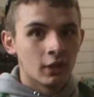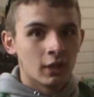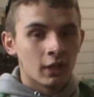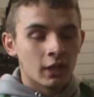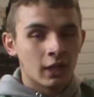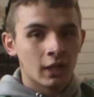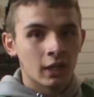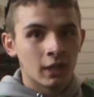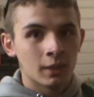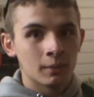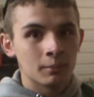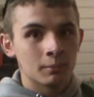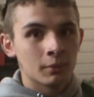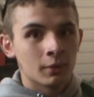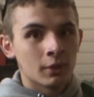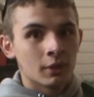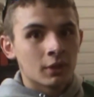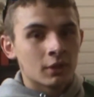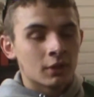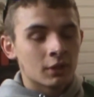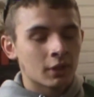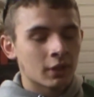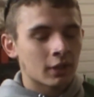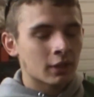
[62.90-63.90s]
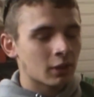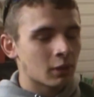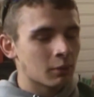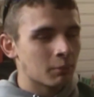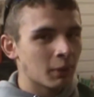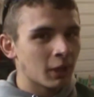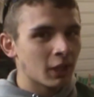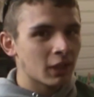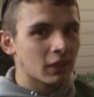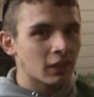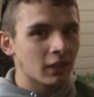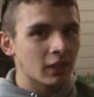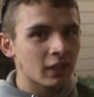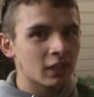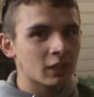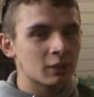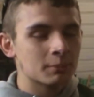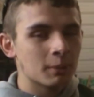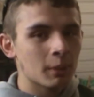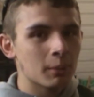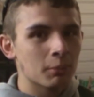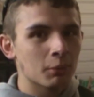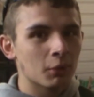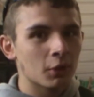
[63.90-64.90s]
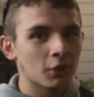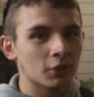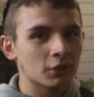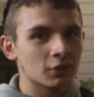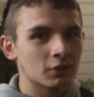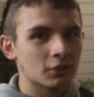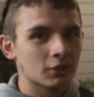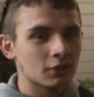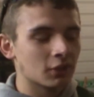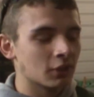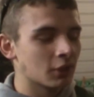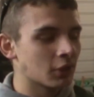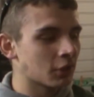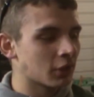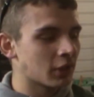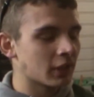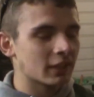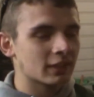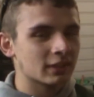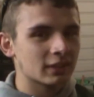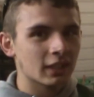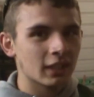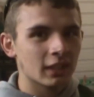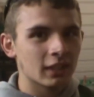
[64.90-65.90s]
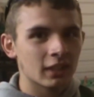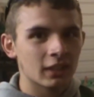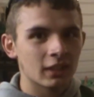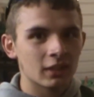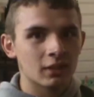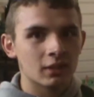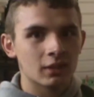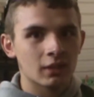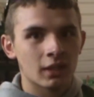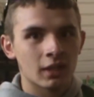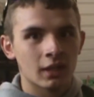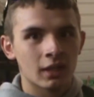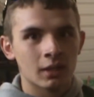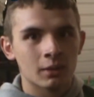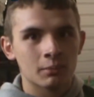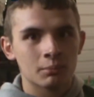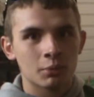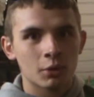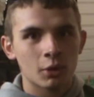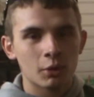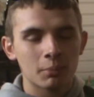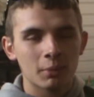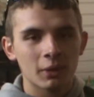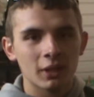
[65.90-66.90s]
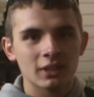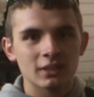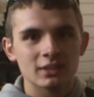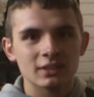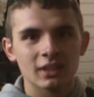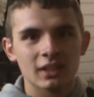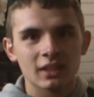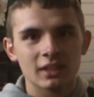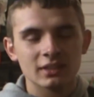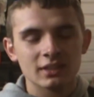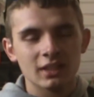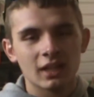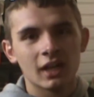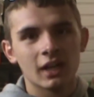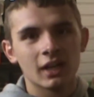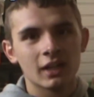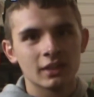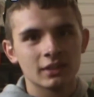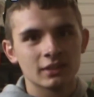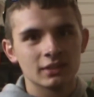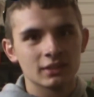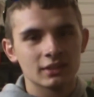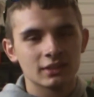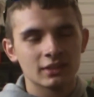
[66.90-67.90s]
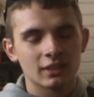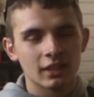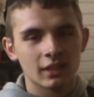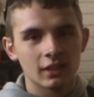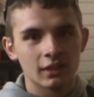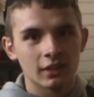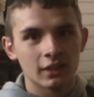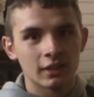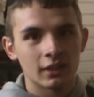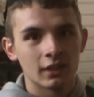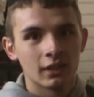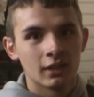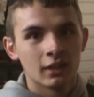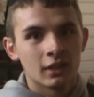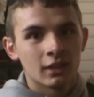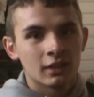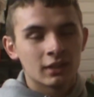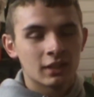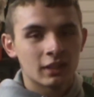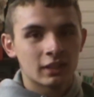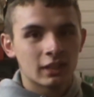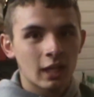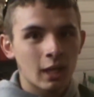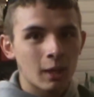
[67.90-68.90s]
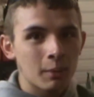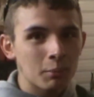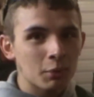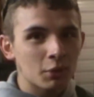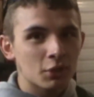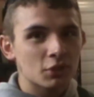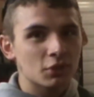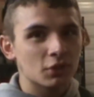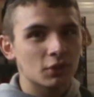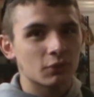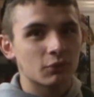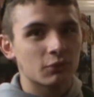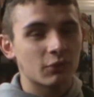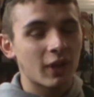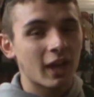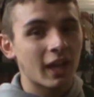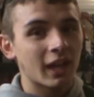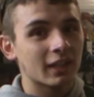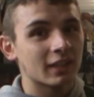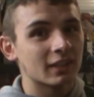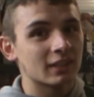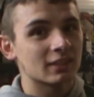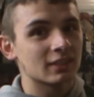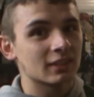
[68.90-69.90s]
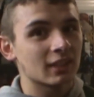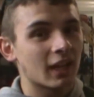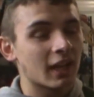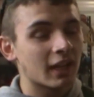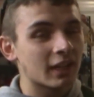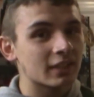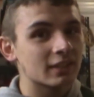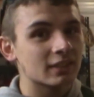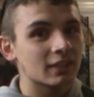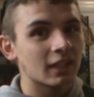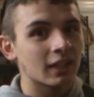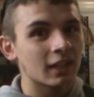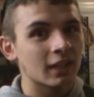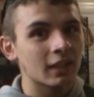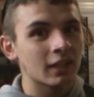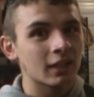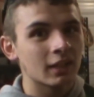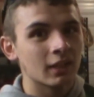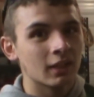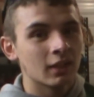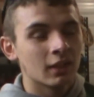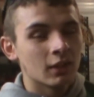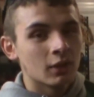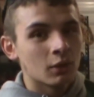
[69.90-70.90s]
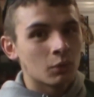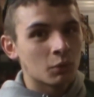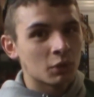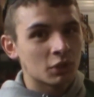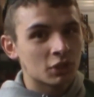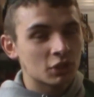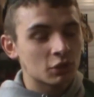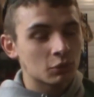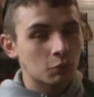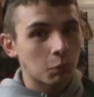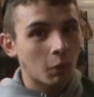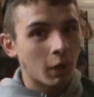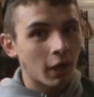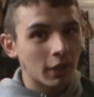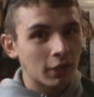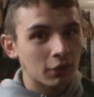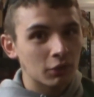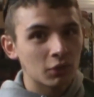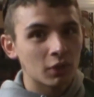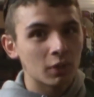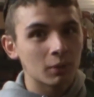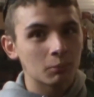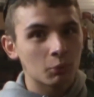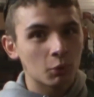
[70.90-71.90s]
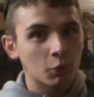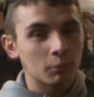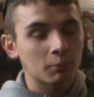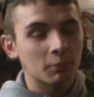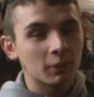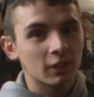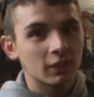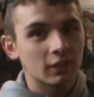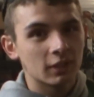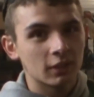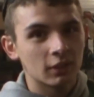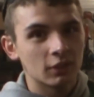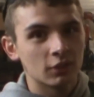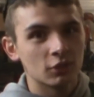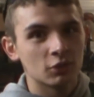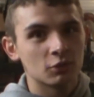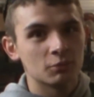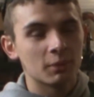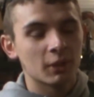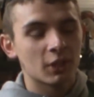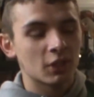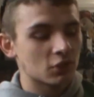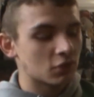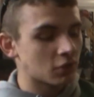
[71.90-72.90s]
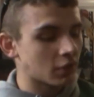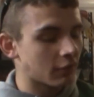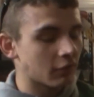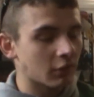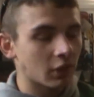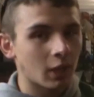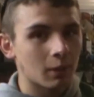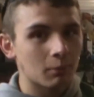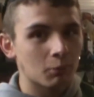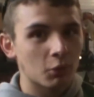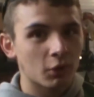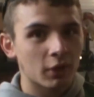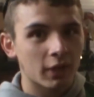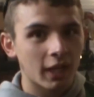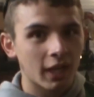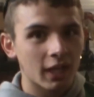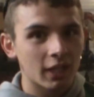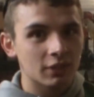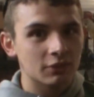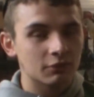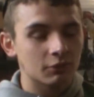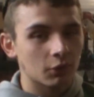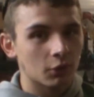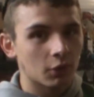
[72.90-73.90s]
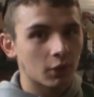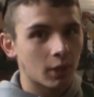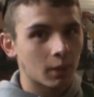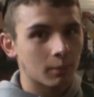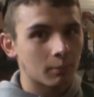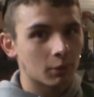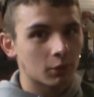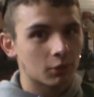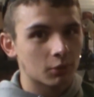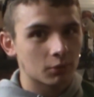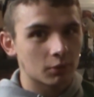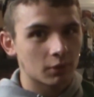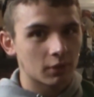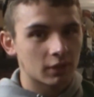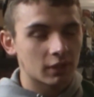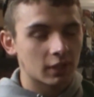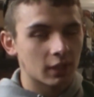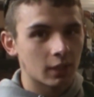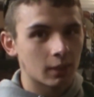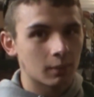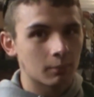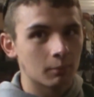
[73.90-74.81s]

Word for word: Um, the, the big thing is people also, you know, they say that uh, propane's not as hot as acetylene. The temperature in fact is not as hot, which is why you get more BTUs because you have a lot more gas flow coming through the tip.